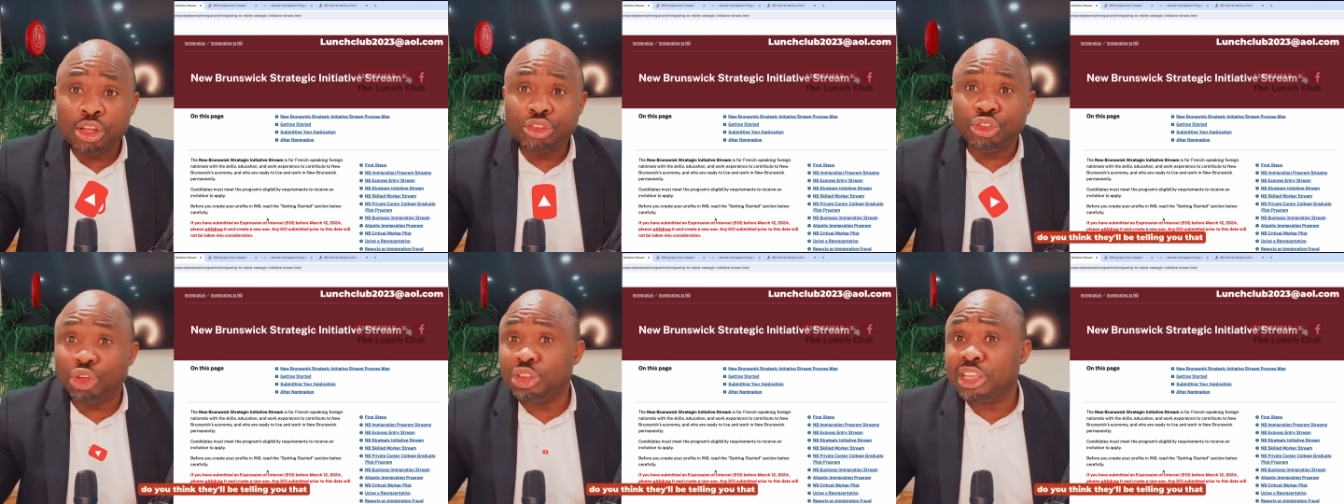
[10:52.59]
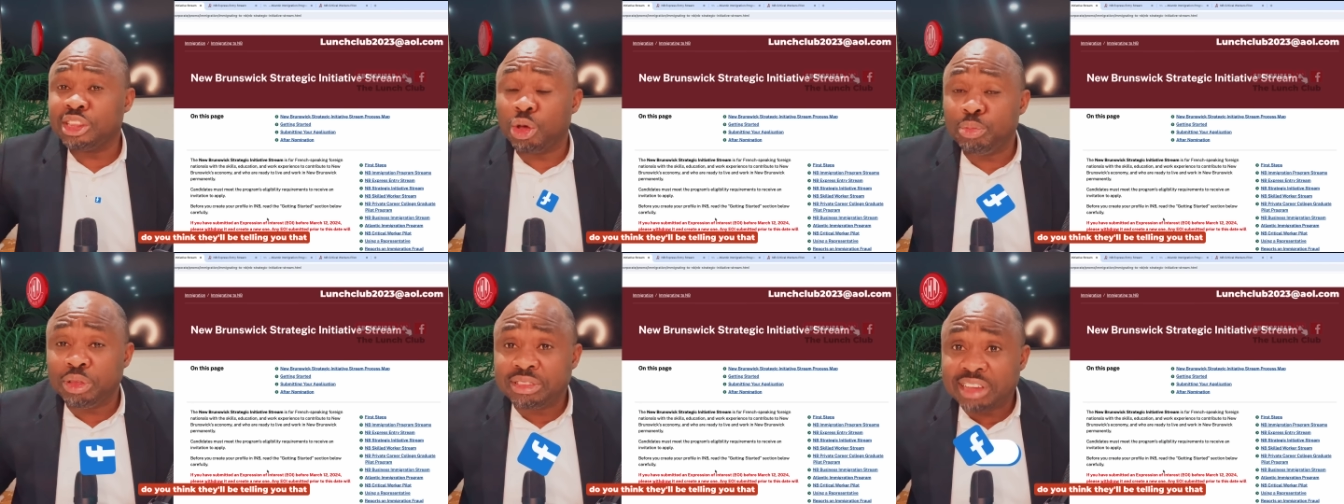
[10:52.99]
do you think
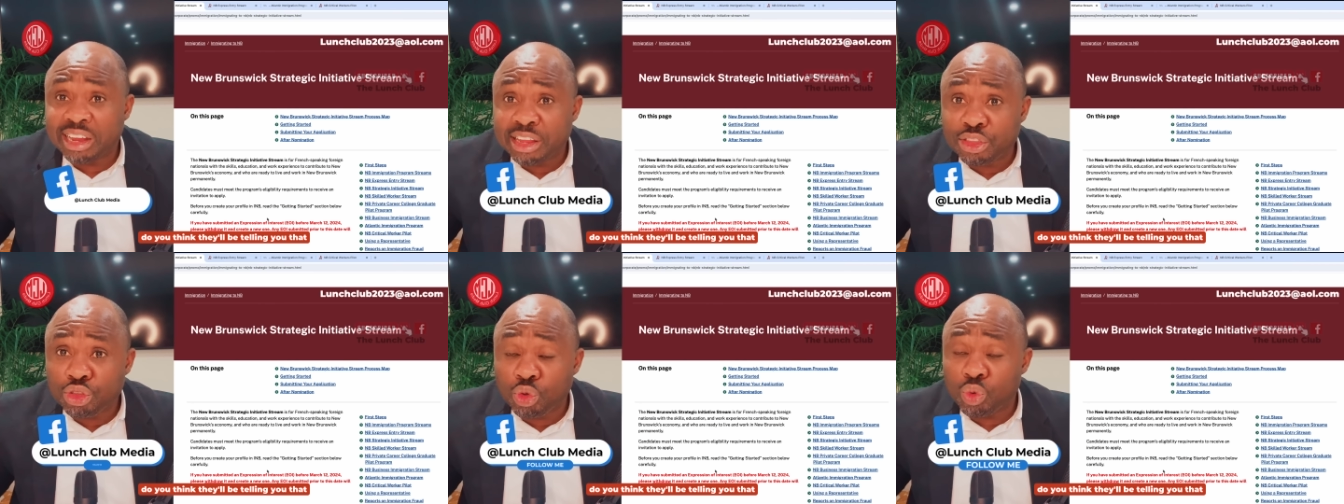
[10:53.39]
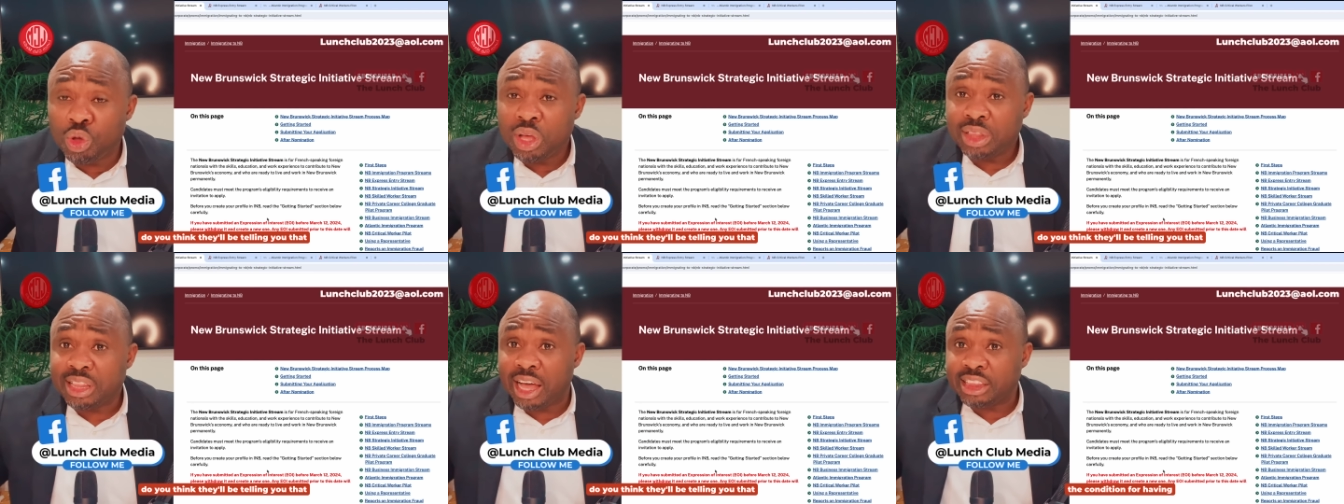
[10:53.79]
they'll be telling you
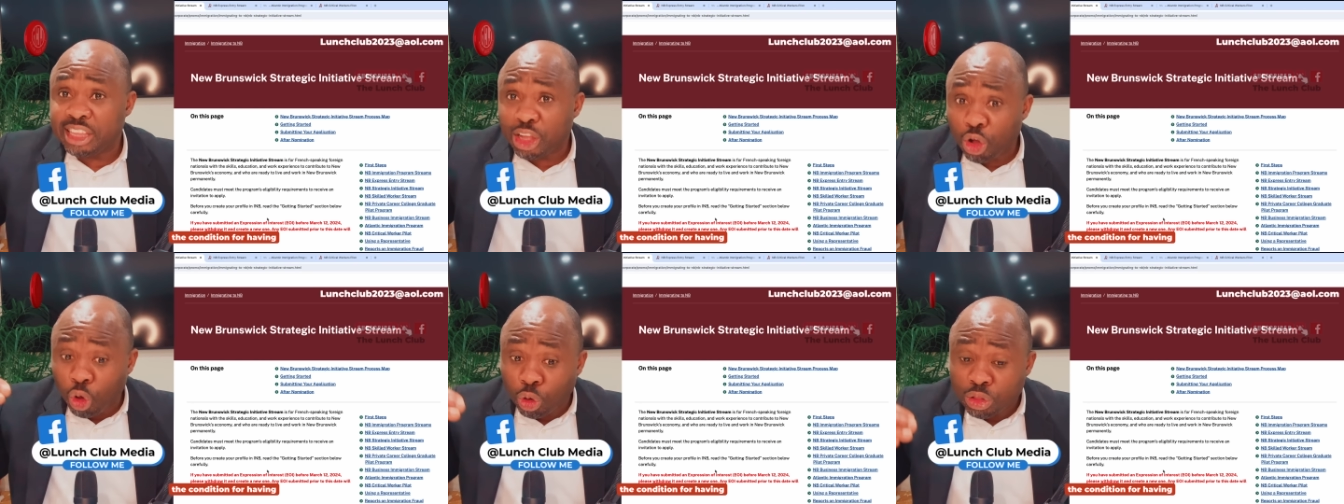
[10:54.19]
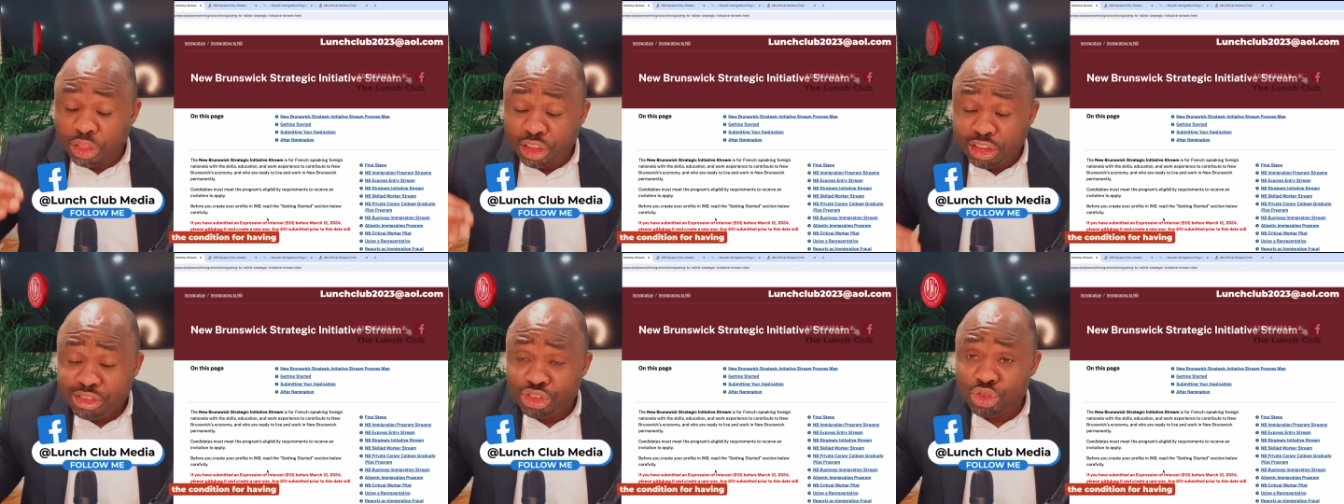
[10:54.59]
that the
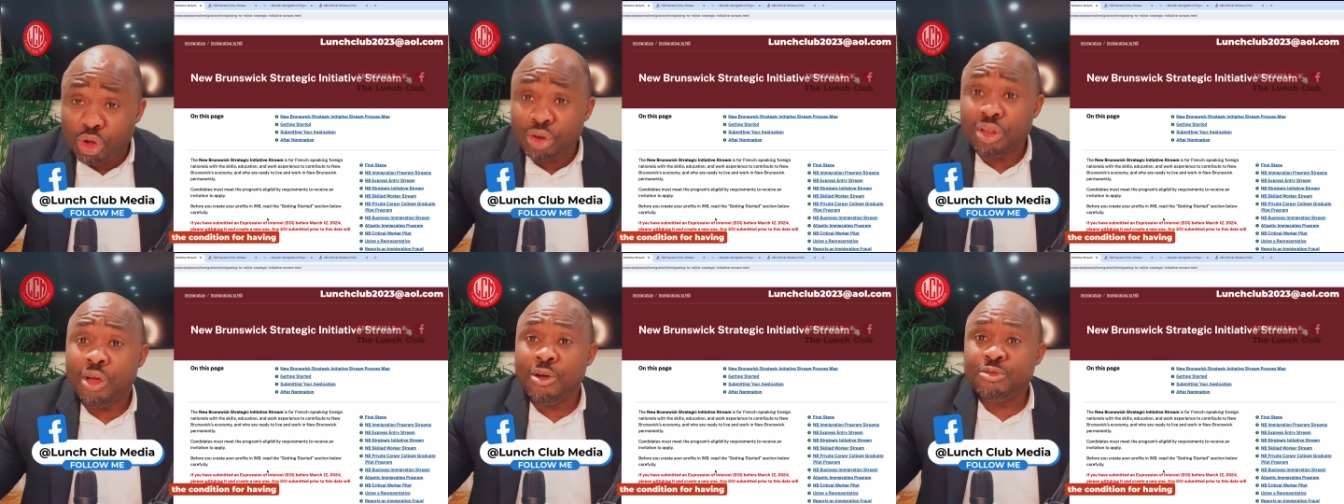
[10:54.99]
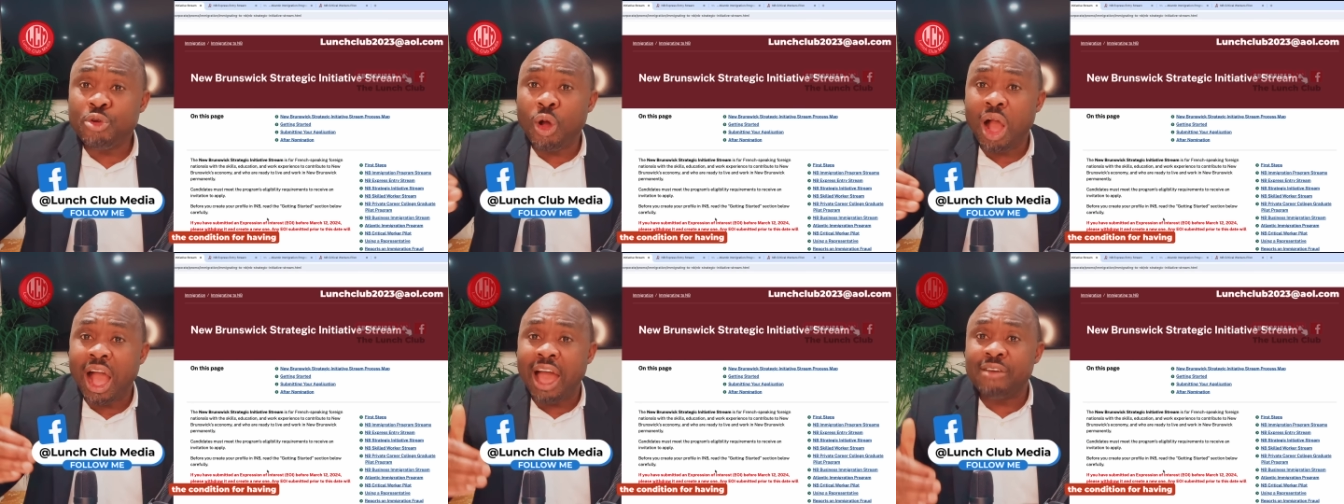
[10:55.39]
condition for
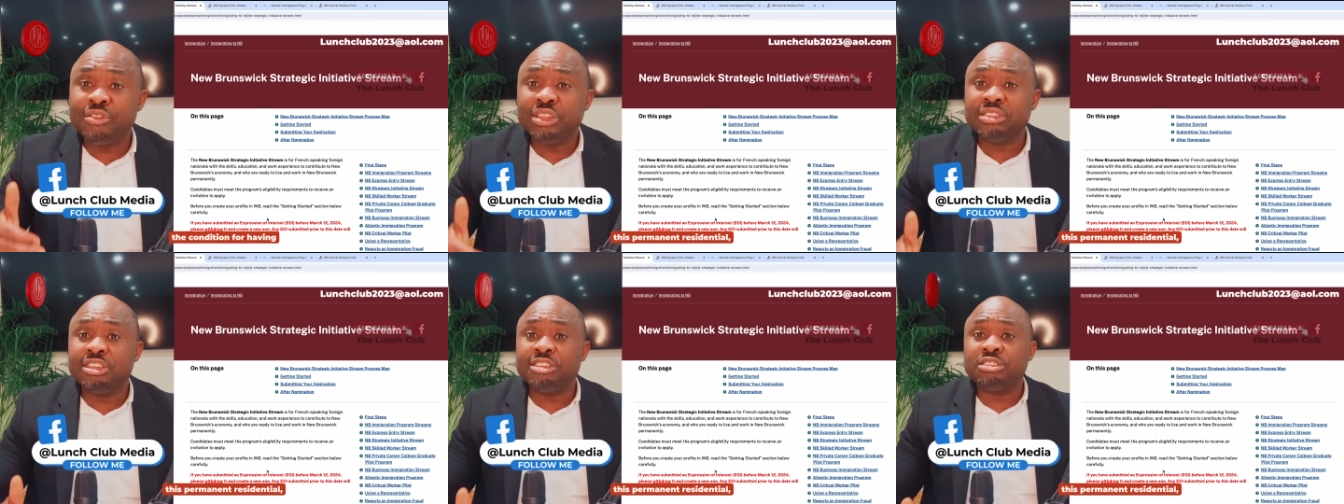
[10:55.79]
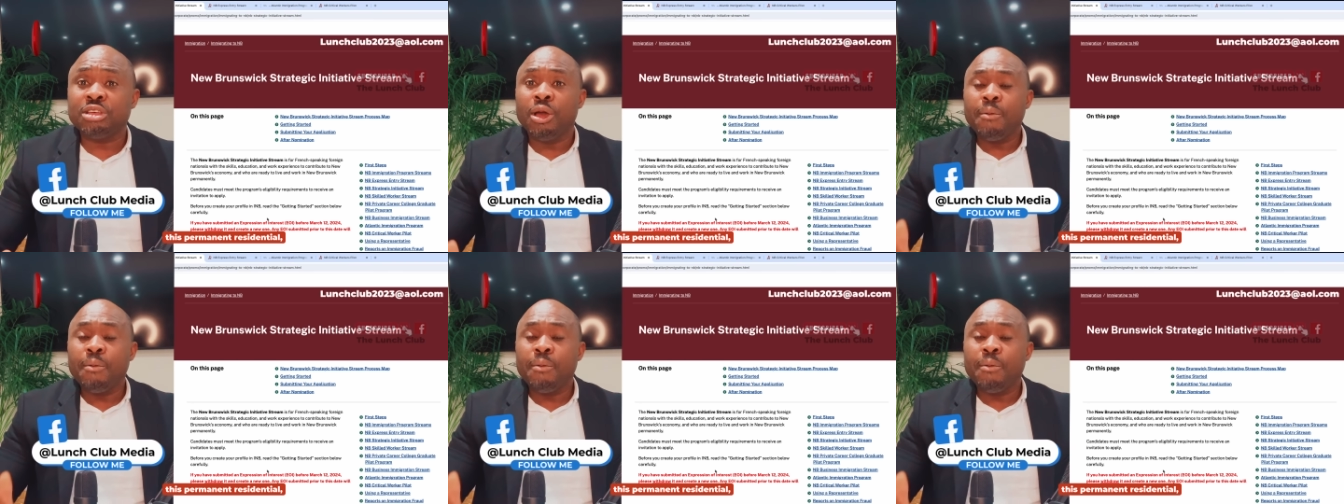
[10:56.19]
having this